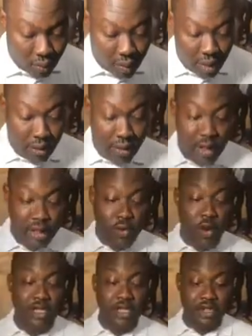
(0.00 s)
Okay, so
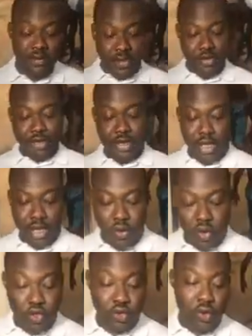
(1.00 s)
what's the difference between a
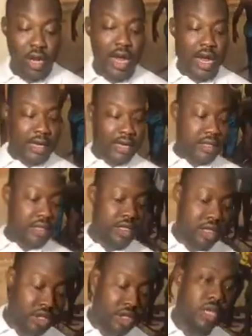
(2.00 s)
controller and a
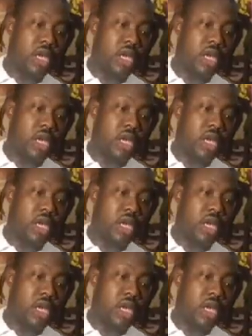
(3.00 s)
CDJ?